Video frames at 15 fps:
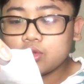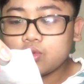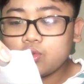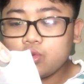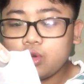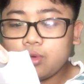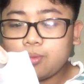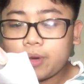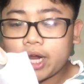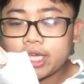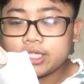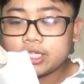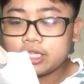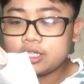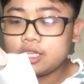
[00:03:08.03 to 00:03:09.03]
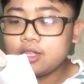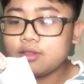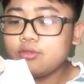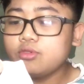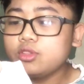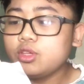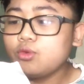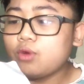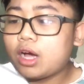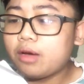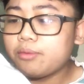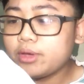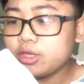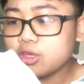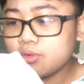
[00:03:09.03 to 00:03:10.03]
cool prizes including
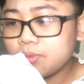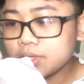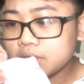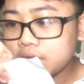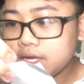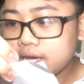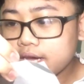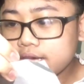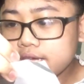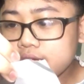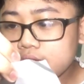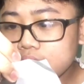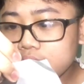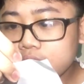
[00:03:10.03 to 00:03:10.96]
Huawei Nova 3i.